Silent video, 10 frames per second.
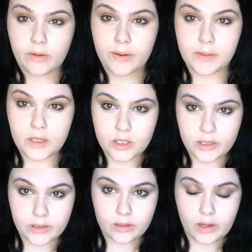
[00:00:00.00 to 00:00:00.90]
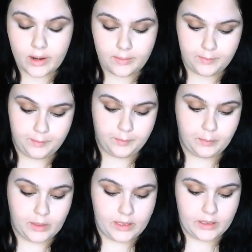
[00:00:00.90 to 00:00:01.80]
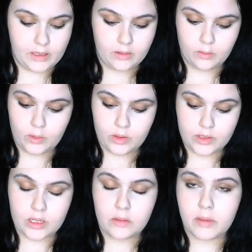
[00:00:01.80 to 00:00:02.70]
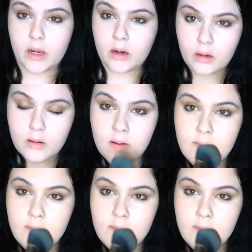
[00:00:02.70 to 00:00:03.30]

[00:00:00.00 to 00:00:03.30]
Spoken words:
foundation blend in with your skin better.